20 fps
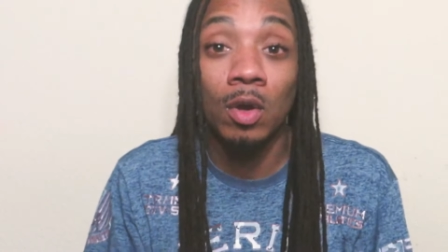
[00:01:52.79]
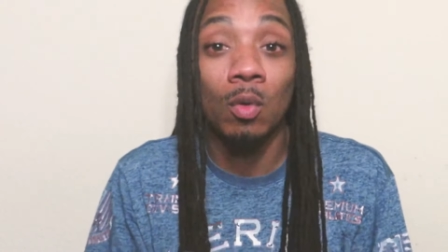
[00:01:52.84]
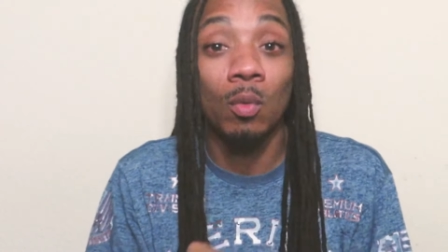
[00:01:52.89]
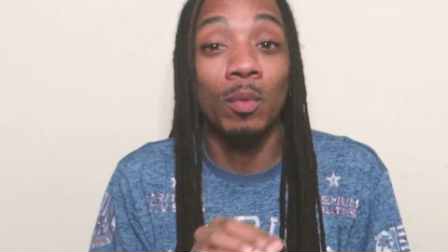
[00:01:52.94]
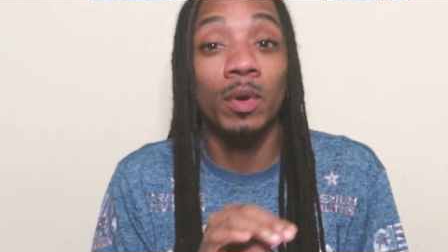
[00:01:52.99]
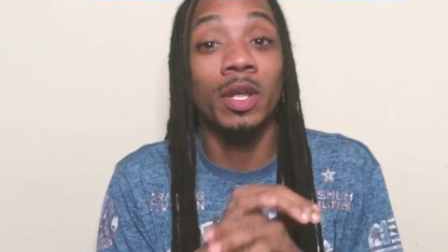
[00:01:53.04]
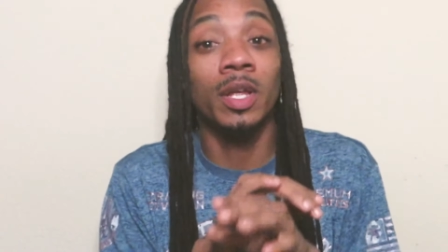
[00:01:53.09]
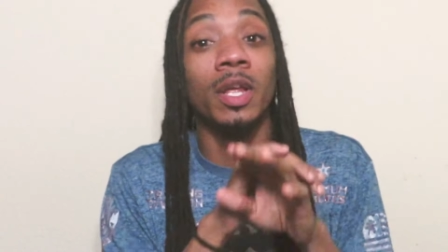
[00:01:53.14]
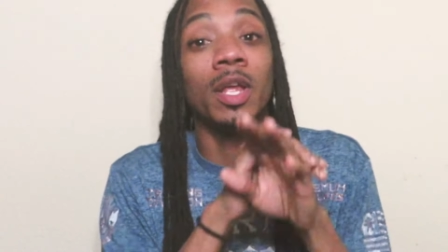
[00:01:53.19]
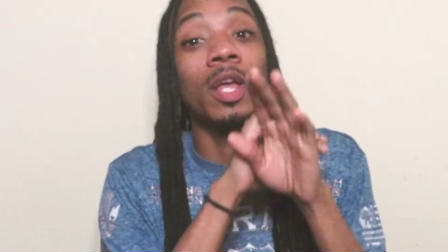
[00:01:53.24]

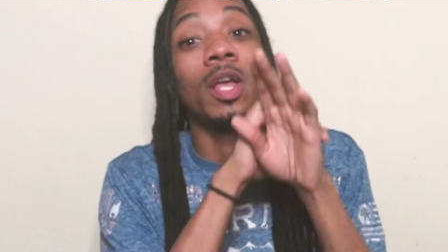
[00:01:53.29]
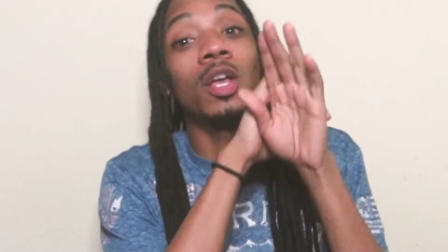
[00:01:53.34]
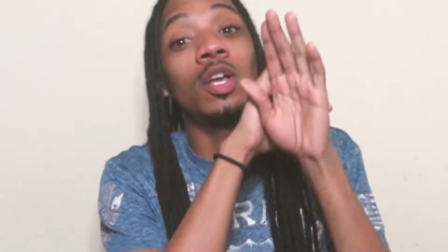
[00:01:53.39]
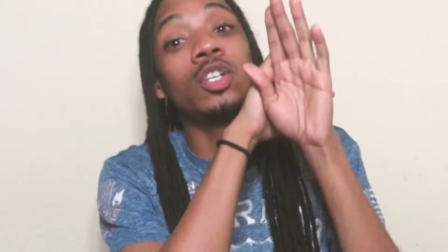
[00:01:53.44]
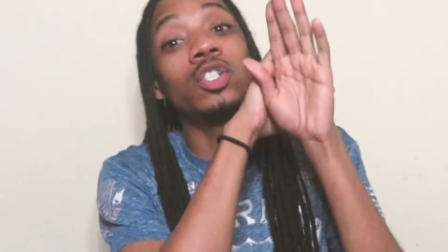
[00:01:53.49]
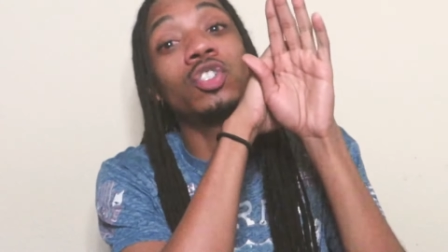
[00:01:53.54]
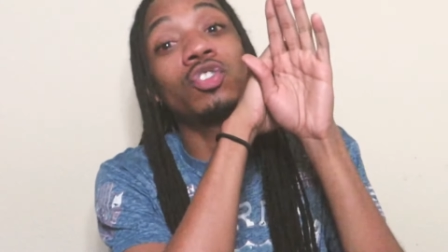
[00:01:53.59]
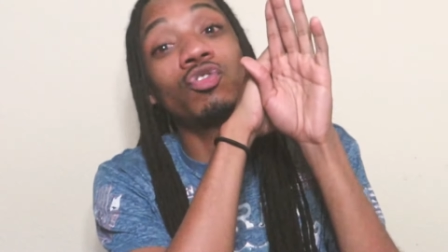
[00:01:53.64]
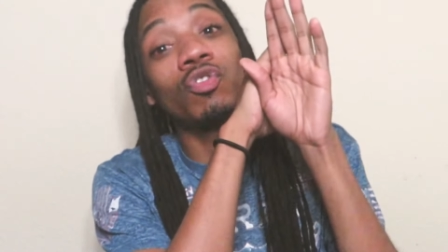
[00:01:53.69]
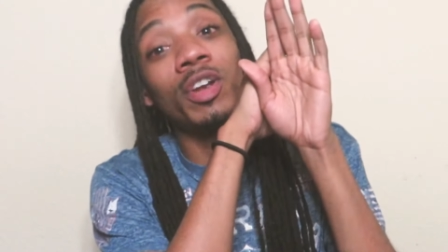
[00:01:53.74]
with
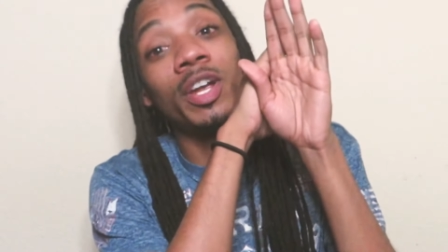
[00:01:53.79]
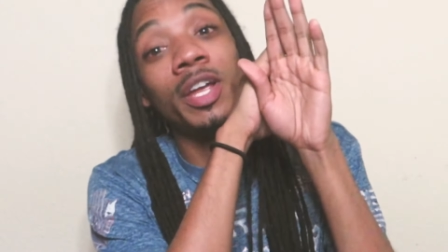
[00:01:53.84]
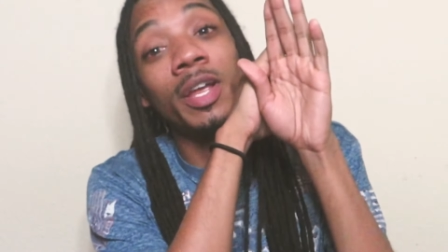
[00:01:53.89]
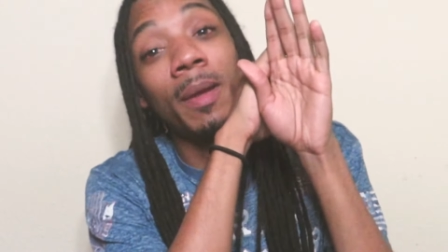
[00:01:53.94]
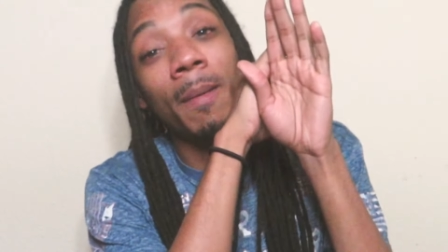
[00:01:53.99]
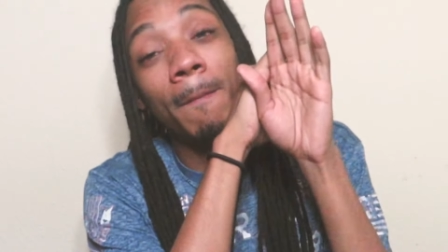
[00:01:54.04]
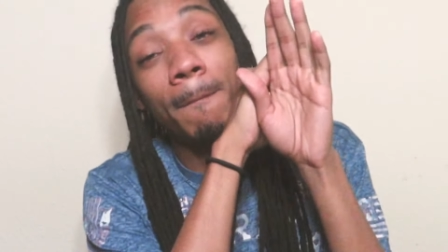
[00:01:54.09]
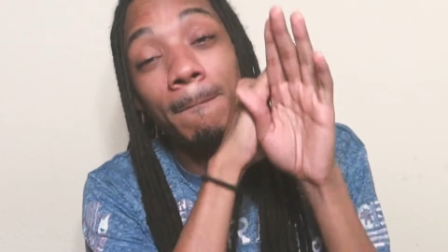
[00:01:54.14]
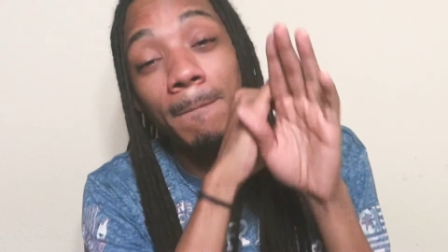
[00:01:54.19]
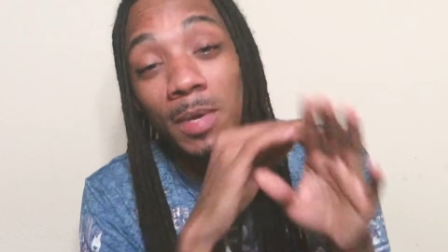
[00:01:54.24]
straight
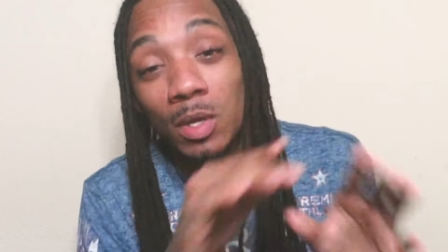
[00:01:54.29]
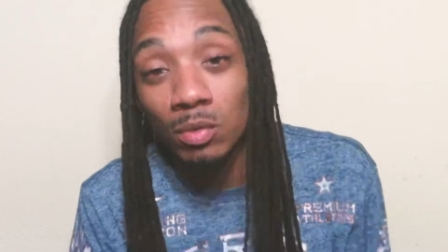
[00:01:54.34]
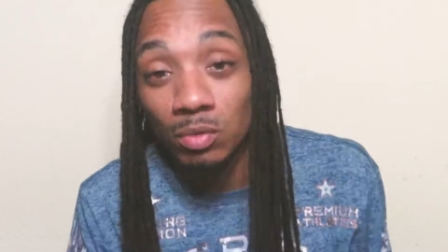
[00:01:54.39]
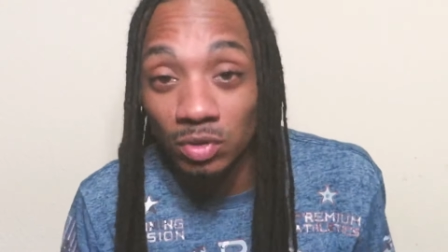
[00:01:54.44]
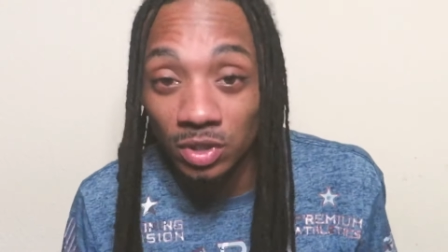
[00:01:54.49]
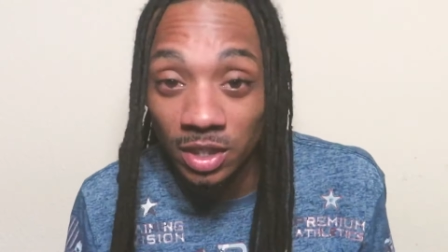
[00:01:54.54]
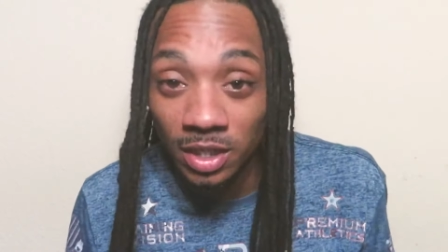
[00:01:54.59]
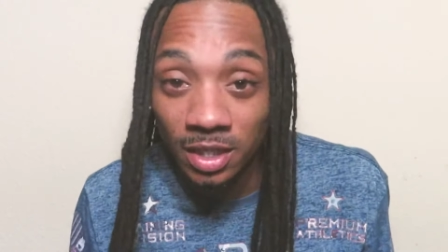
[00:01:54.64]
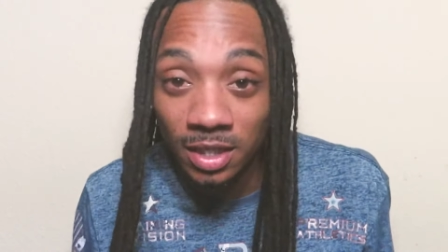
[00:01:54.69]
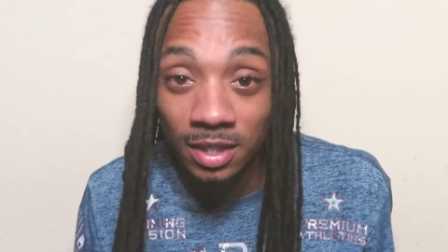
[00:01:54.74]

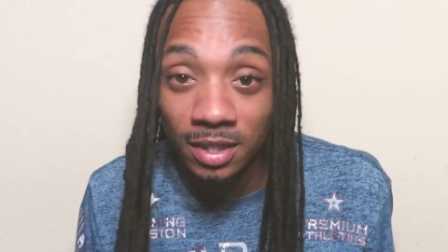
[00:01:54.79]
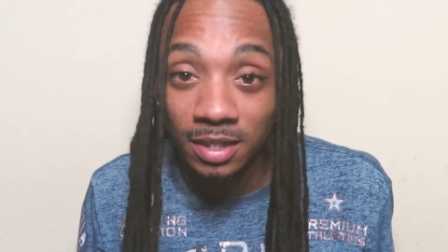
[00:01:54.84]
music